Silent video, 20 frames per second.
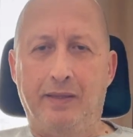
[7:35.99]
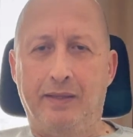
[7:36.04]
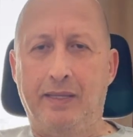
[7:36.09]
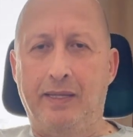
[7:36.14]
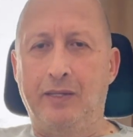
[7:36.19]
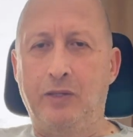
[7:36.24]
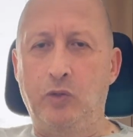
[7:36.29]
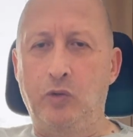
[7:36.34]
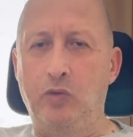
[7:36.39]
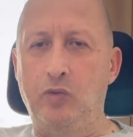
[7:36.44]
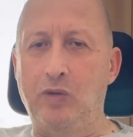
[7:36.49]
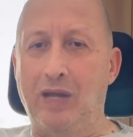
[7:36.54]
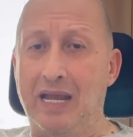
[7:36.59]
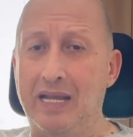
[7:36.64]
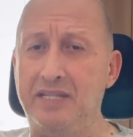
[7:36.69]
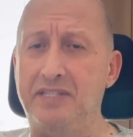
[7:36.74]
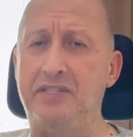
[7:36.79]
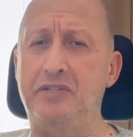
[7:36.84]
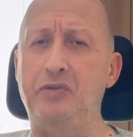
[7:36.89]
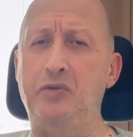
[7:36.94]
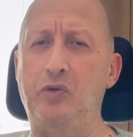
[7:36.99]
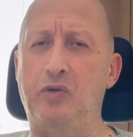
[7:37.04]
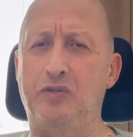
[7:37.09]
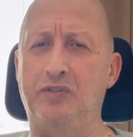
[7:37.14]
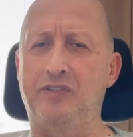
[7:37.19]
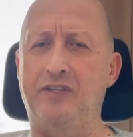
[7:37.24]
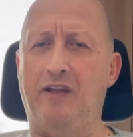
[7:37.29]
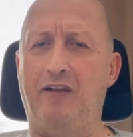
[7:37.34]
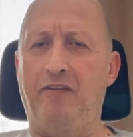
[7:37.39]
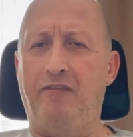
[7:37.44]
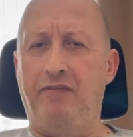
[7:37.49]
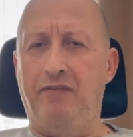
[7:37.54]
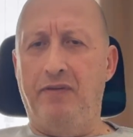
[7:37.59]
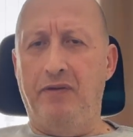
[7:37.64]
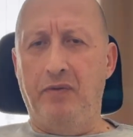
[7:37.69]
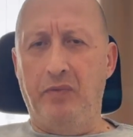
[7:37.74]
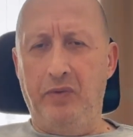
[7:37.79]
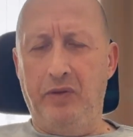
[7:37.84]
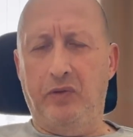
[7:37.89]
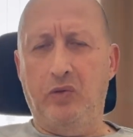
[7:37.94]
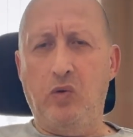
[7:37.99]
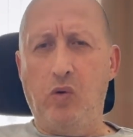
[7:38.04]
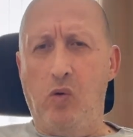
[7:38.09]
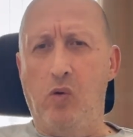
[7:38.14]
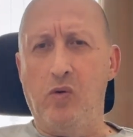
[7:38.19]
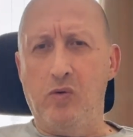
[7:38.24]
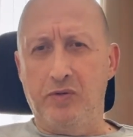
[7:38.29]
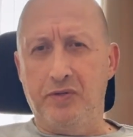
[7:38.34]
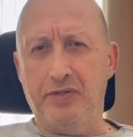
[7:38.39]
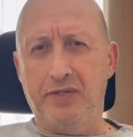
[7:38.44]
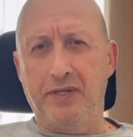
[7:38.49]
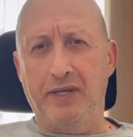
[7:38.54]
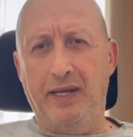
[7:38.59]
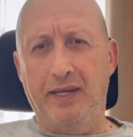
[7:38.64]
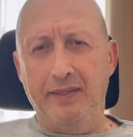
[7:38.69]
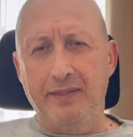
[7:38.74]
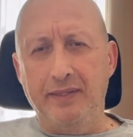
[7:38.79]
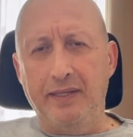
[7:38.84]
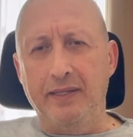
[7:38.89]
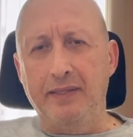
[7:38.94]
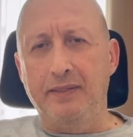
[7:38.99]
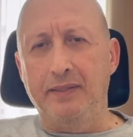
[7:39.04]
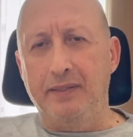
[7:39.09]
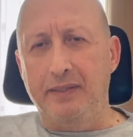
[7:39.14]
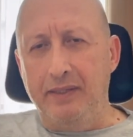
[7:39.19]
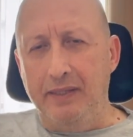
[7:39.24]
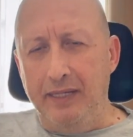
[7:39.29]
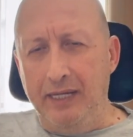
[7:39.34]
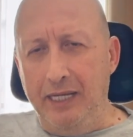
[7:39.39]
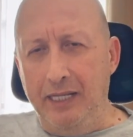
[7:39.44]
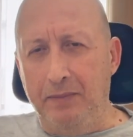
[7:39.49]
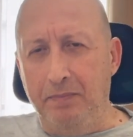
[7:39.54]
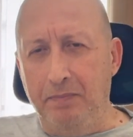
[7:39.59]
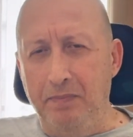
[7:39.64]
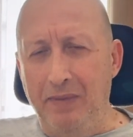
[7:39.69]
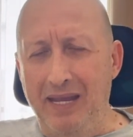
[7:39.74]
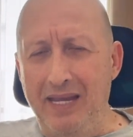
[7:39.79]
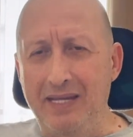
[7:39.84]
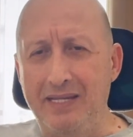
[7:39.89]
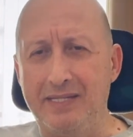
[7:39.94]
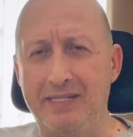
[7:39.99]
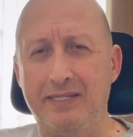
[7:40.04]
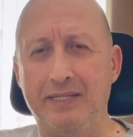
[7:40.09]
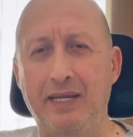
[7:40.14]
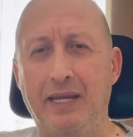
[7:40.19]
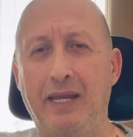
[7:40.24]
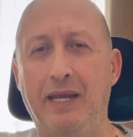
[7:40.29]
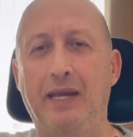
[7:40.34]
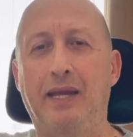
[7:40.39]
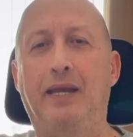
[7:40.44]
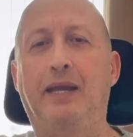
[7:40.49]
Then you answer yourself with chords, and then it makes